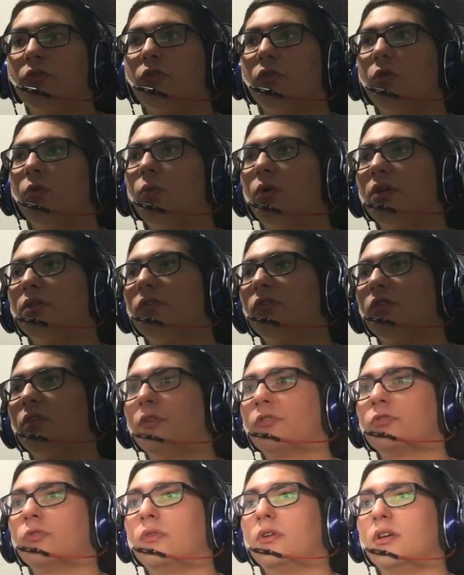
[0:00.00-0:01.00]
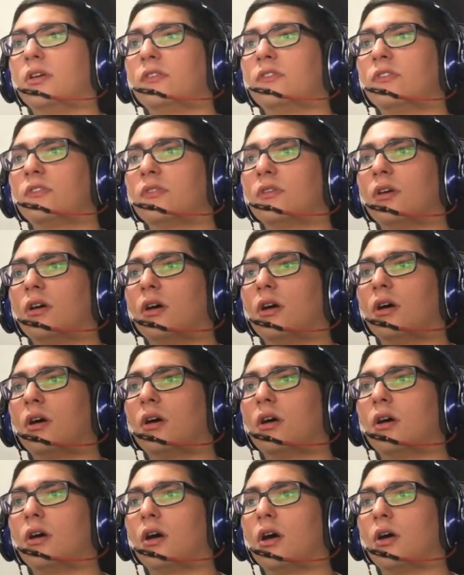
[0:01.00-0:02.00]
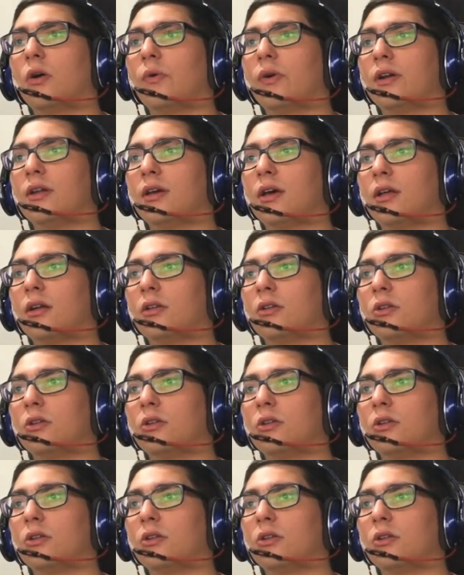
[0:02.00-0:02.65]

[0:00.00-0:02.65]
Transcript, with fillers: So what the software is, uh, I already had